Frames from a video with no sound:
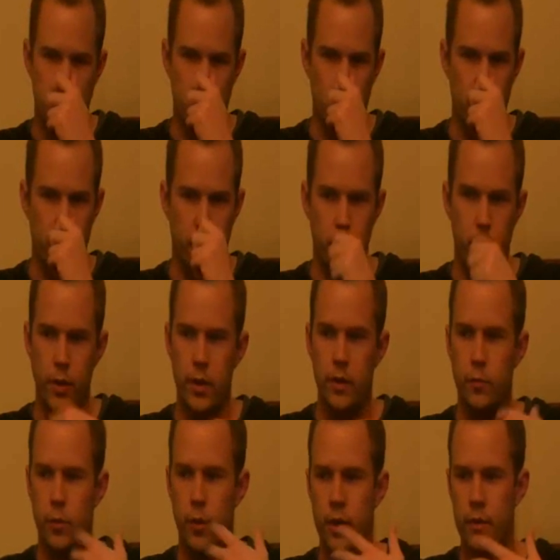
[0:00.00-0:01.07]
So what are the
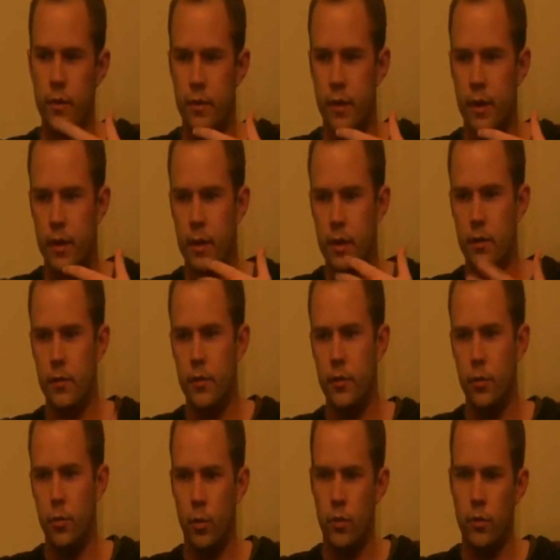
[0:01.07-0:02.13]
creative ways that
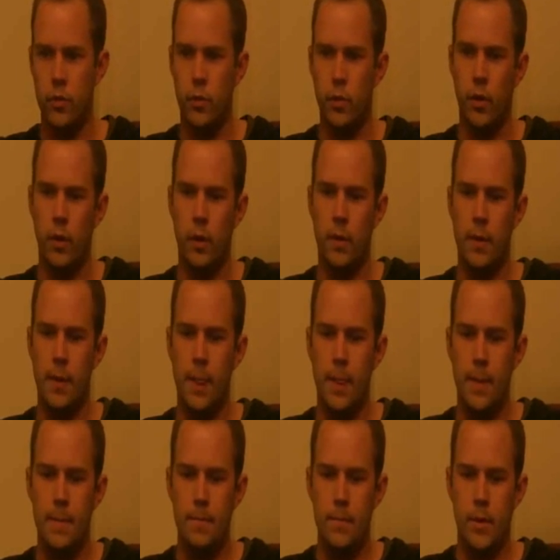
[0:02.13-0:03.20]
individuals who are
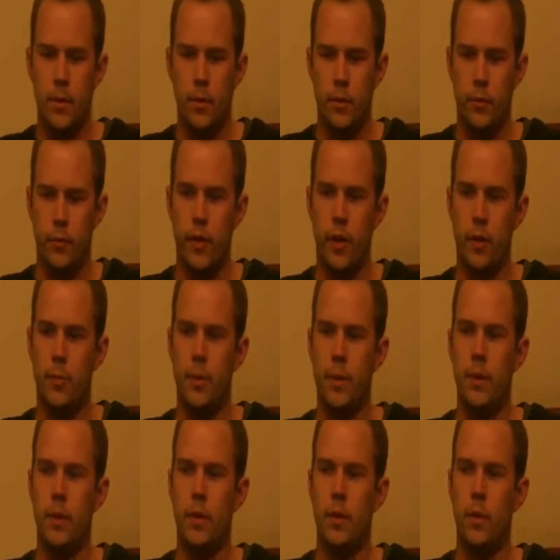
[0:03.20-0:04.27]

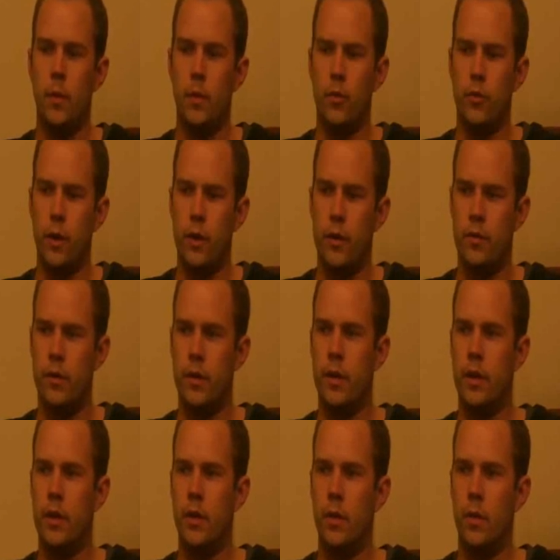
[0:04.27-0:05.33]
developing,
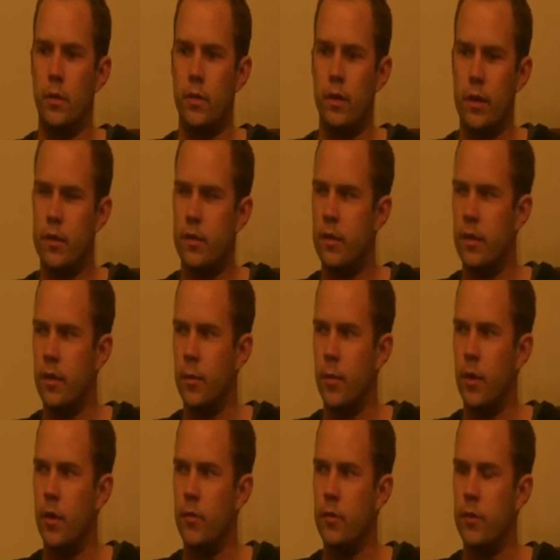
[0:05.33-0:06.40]
translating, testing the
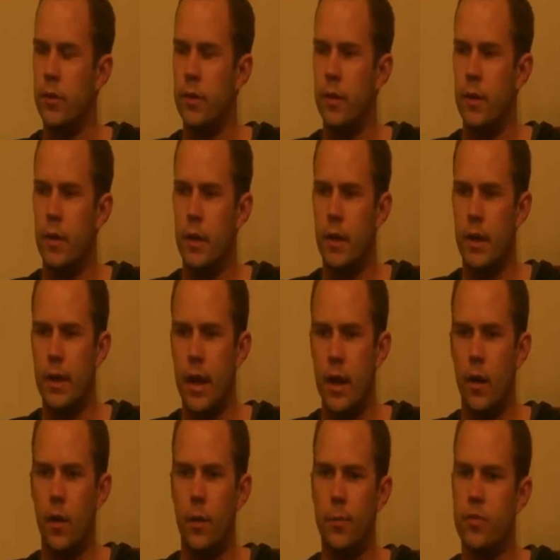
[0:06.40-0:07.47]
browser can
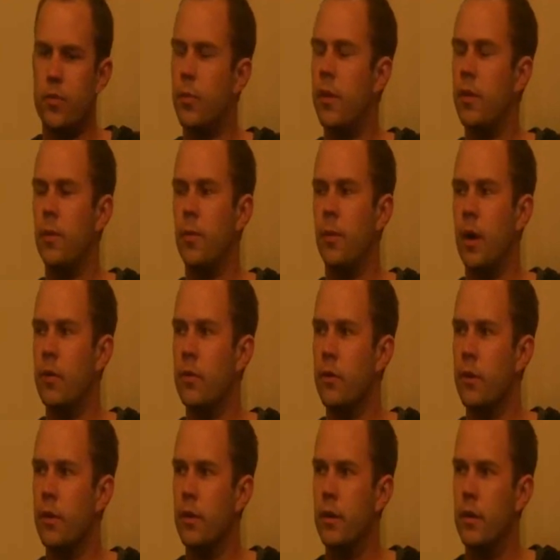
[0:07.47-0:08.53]
now help spread the browser?
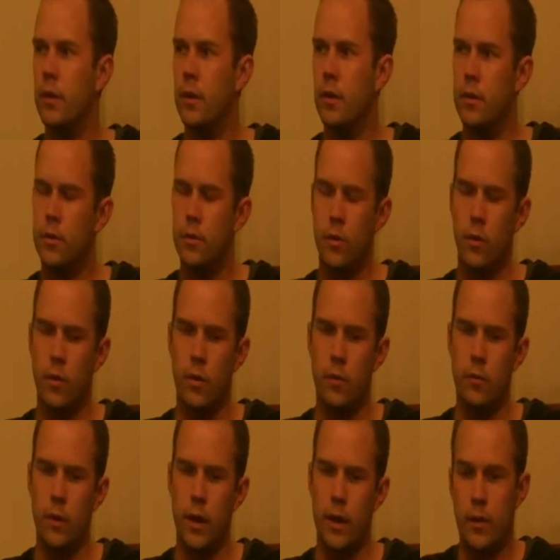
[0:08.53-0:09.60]
So
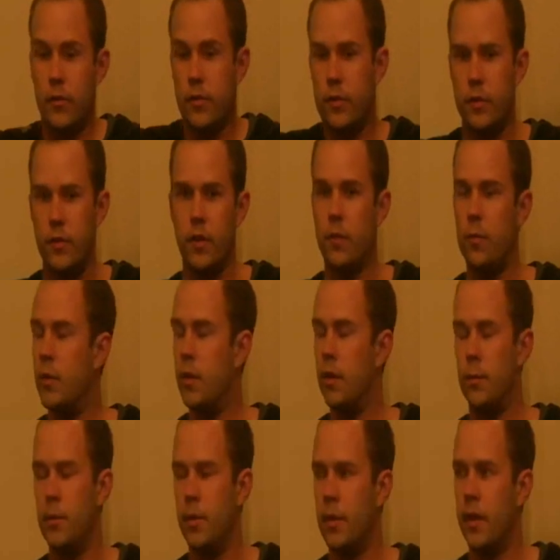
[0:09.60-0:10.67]
I'd love to see the
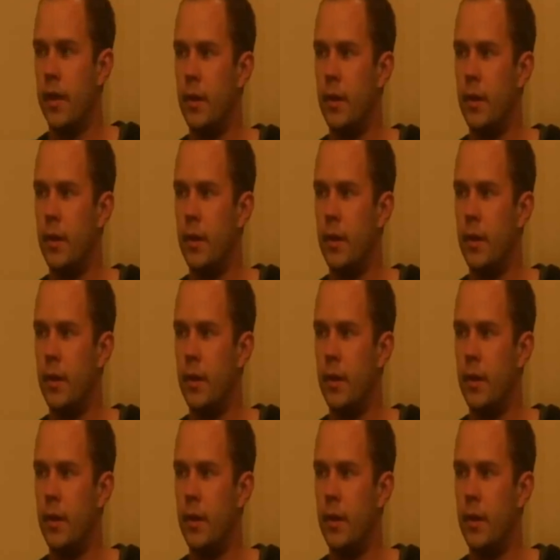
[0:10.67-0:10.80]
community take